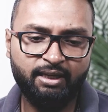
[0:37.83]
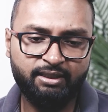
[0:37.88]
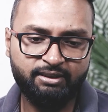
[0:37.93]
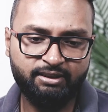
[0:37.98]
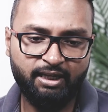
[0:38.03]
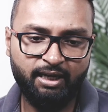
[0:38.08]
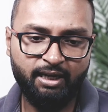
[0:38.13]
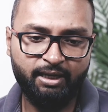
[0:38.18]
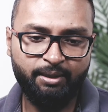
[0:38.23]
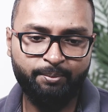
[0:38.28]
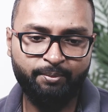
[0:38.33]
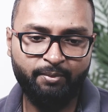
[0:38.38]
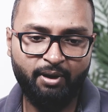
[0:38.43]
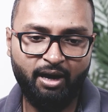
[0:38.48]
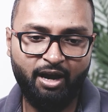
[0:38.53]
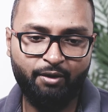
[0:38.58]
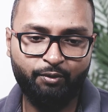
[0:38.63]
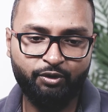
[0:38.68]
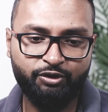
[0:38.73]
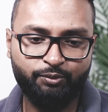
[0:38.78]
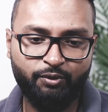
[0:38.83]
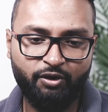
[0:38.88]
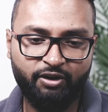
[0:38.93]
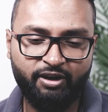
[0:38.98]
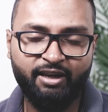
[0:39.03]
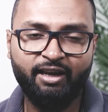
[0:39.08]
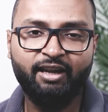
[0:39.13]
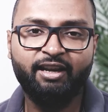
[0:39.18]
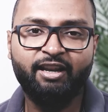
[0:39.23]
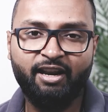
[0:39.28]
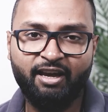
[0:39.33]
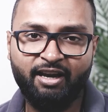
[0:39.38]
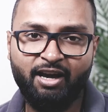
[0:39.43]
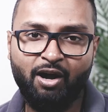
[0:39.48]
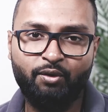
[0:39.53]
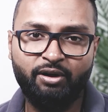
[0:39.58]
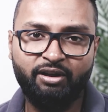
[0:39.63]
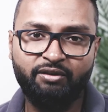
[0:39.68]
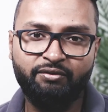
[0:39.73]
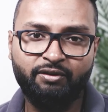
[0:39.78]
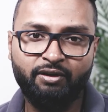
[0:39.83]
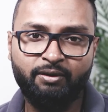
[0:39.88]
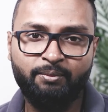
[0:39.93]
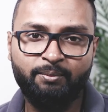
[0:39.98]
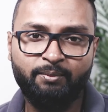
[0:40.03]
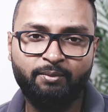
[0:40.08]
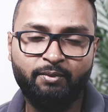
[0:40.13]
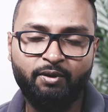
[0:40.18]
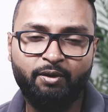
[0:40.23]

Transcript: that time, I was working at an accounting firm